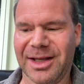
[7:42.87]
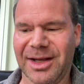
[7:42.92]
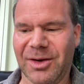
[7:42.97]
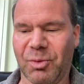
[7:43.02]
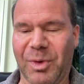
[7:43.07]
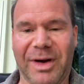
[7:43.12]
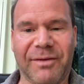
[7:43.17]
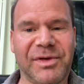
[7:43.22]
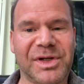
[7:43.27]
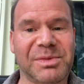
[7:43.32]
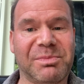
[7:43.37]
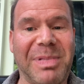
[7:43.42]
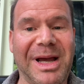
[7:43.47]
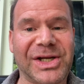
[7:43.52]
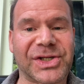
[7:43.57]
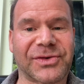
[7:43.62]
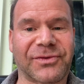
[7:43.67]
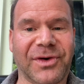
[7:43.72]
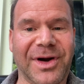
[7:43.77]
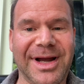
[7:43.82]
One of his
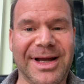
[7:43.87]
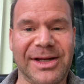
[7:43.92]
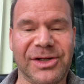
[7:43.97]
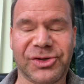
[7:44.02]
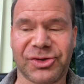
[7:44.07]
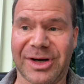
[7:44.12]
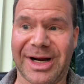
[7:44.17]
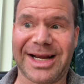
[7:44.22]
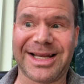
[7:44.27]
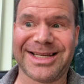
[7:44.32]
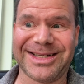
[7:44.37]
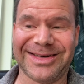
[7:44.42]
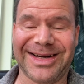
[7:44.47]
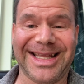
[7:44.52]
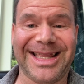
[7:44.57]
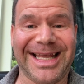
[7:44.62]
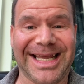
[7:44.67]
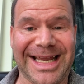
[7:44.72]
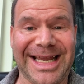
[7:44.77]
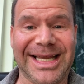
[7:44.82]
best friends, or actually I
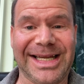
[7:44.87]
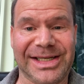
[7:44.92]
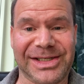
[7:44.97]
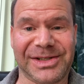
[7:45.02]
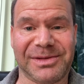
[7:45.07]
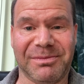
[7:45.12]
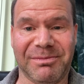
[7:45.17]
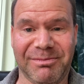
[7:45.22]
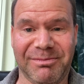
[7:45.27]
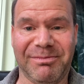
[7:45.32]
think his